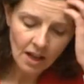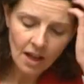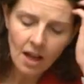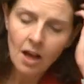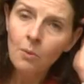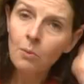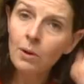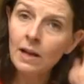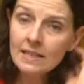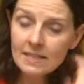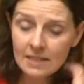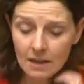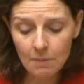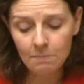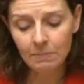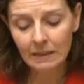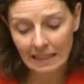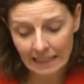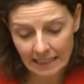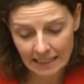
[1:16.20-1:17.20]
Whilst
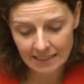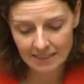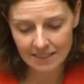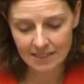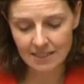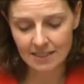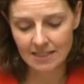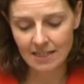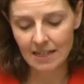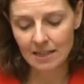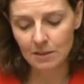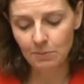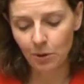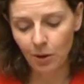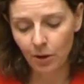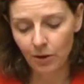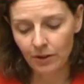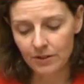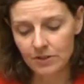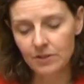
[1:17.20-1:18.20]
I'm pleased to see the
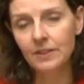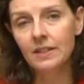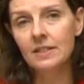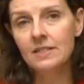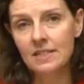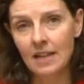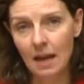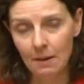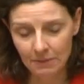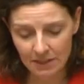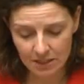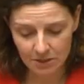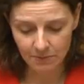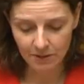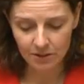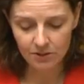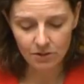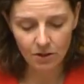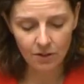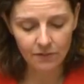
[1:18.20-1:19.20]
progress on the
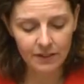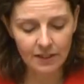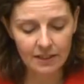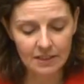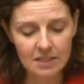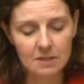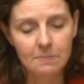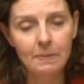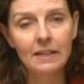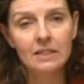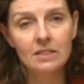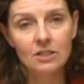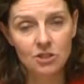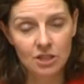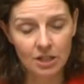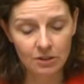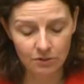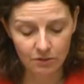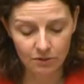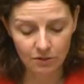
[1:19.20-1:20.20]
establishment of the Inspector
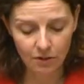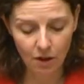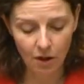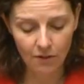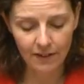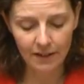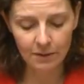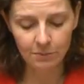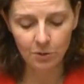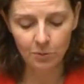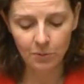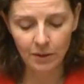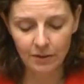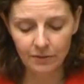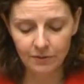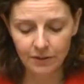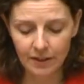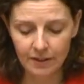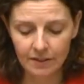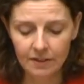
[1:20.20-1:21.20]
General of Animal
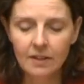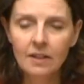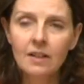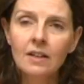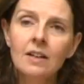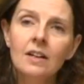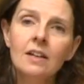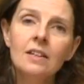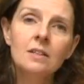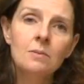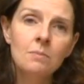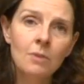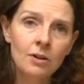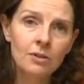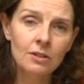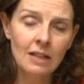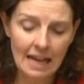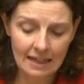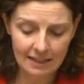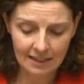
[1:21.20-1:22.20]
Welfare, the
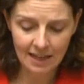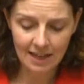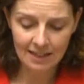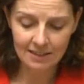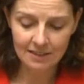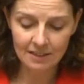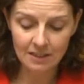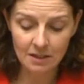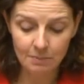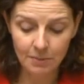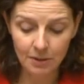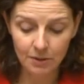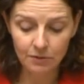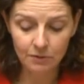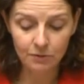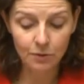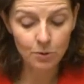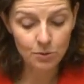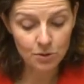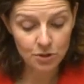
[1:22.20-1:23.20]
model outlined in the bill
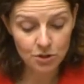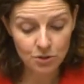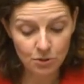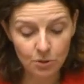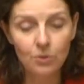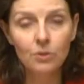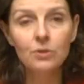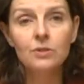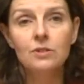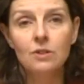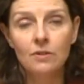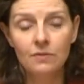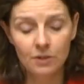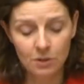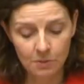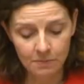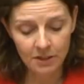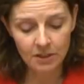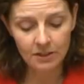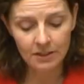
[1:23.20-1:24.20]
falls short of the
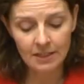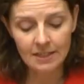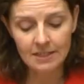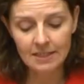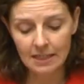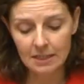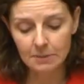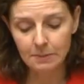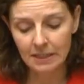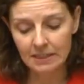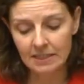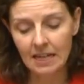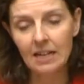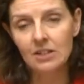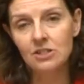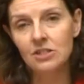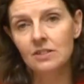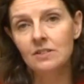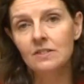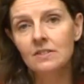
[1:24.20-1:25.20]
community's
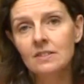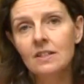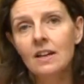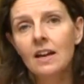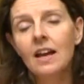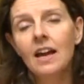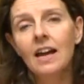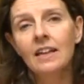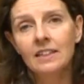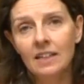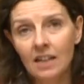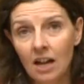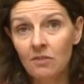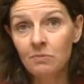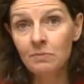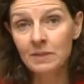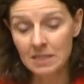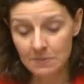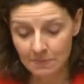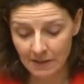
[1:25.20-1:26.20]
expectations and the
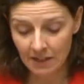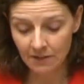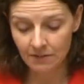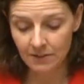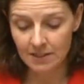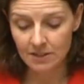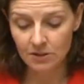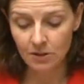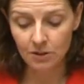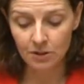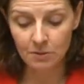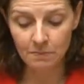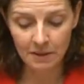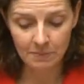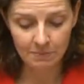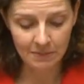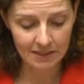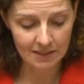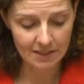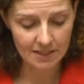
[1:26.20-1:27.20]
government's manifesto
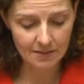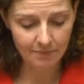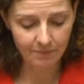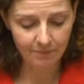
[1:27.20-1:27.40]
commitments.